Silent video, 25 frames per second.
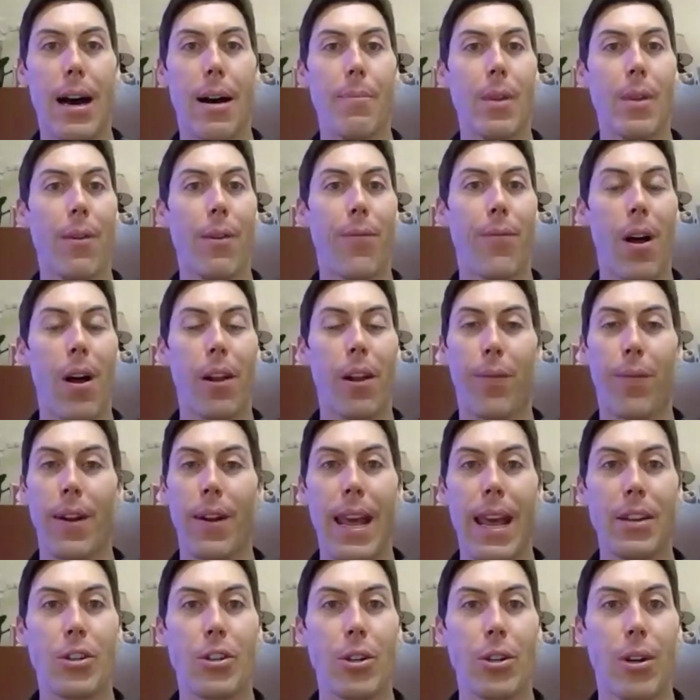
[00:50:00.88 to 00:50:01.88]
Faller
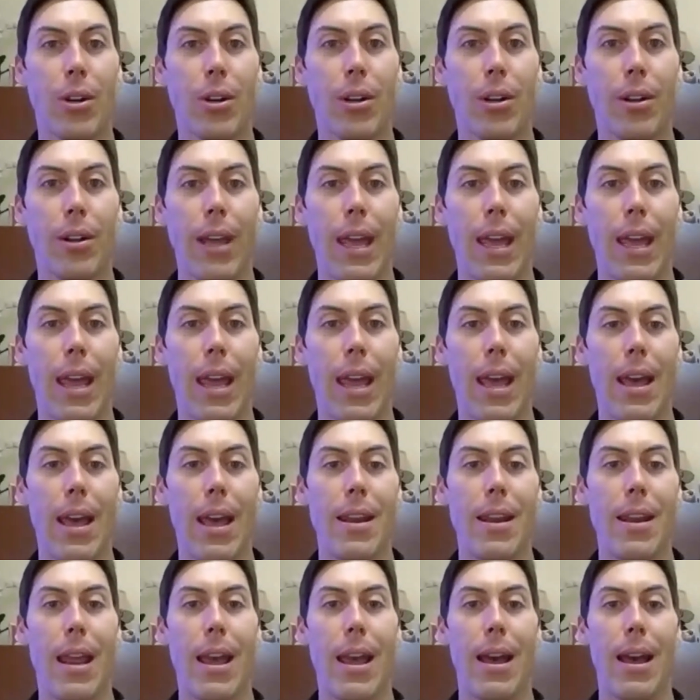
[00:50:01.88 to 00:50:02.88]
Financial
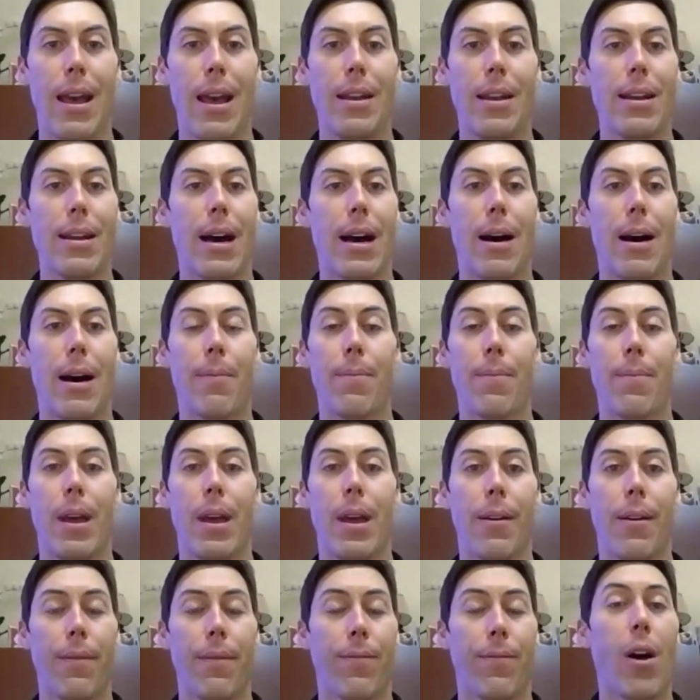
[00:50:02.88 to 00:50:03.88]
and
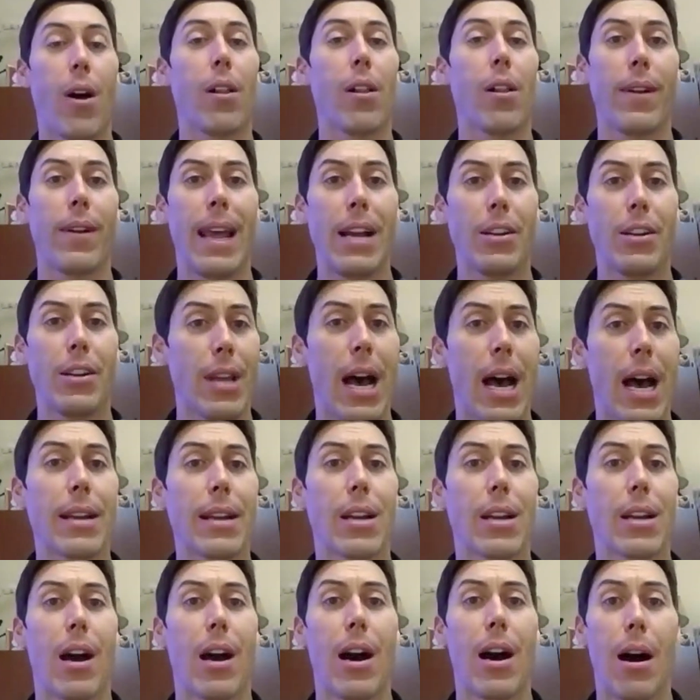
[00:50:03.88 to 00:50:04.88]

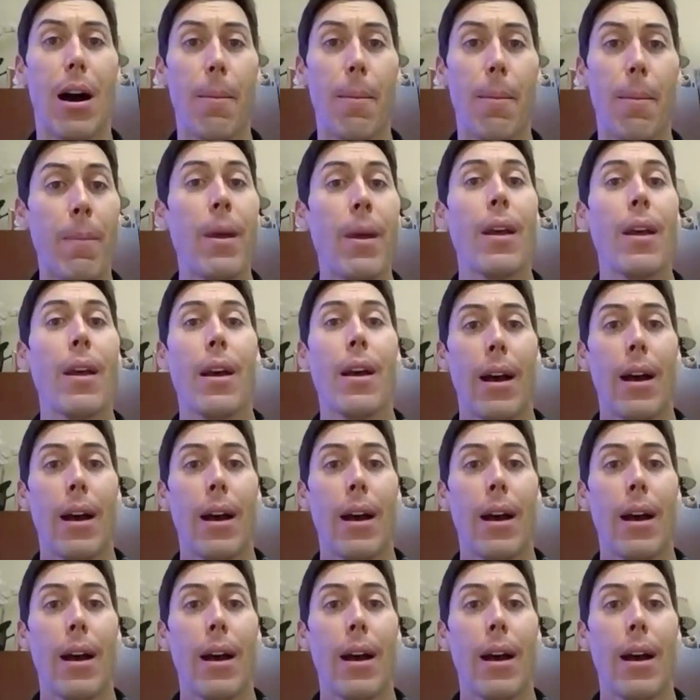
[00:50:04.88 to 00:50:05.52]
fallerfinancial.com